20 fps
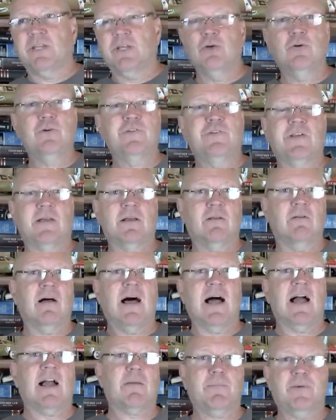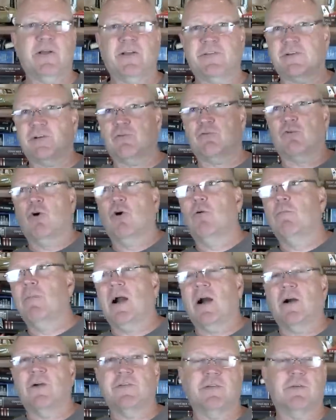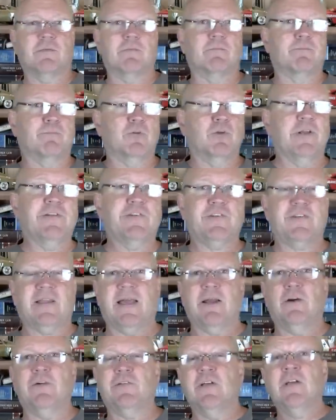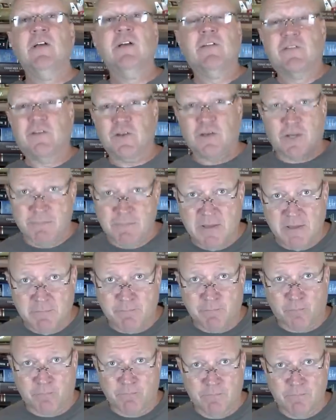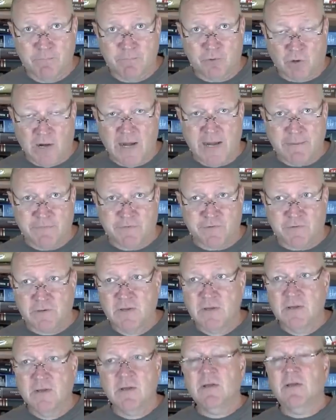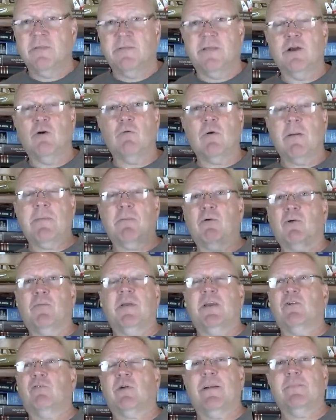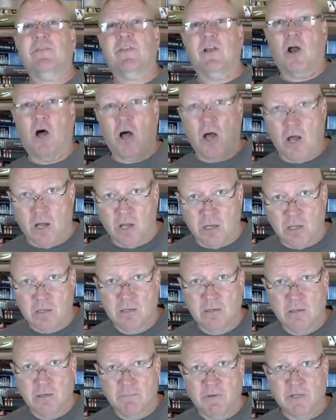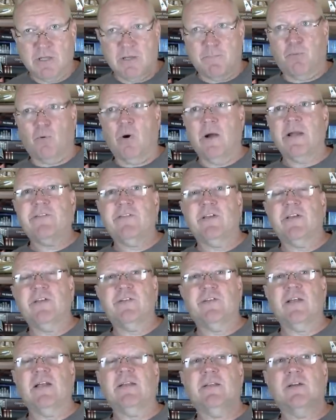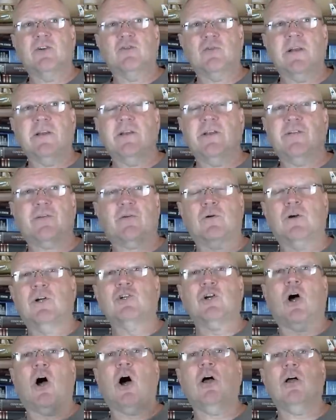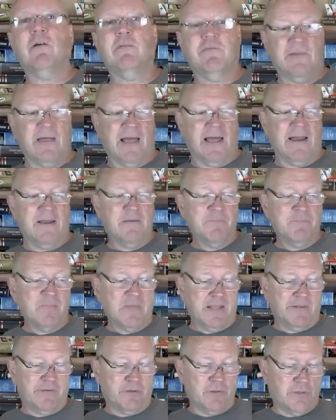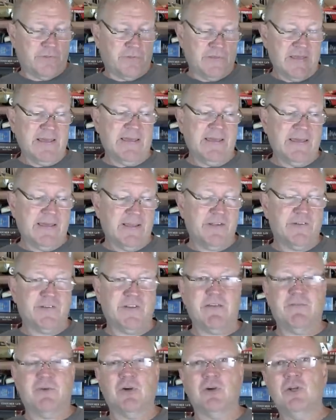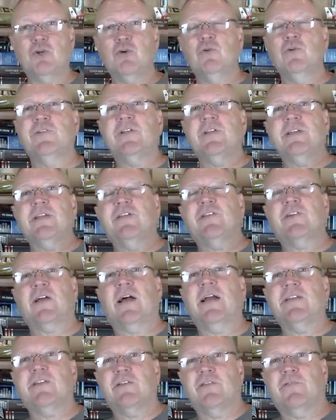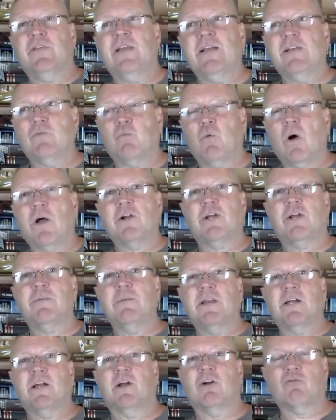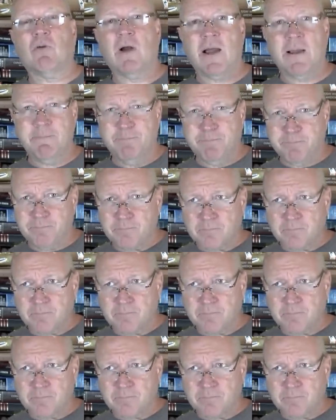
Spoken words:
using lockpicks and crowbars and police scanners to commit crimes. They don't want people committing crimes at all. But the point is that they're trying to discourage all of that. And so the thinking is that if you're using these kinds of things while you're committing a crime,